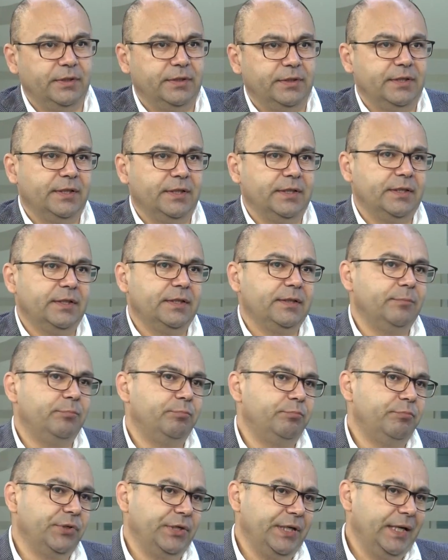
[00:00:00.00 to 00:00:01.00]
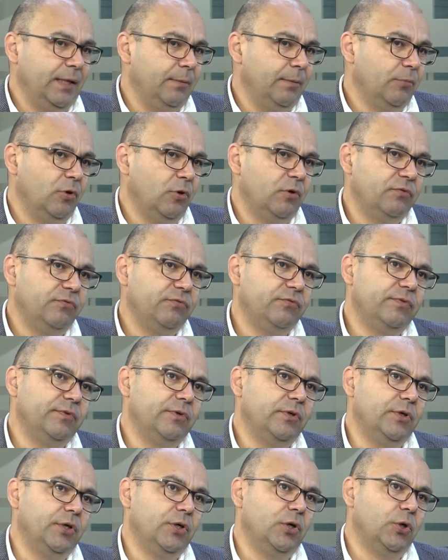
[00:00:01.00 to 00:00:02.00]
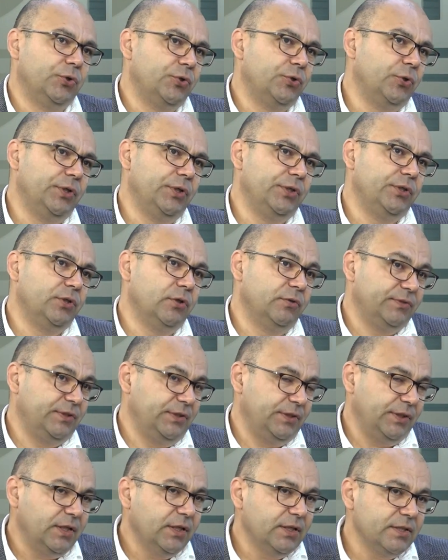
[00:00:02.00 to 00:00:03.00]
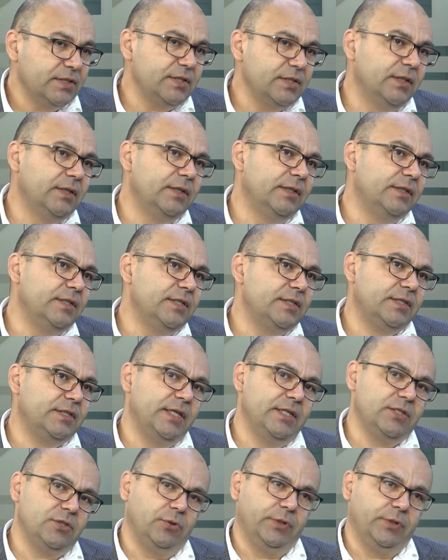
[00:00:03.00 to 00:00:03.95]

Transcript: the realm of authority of city council in this case,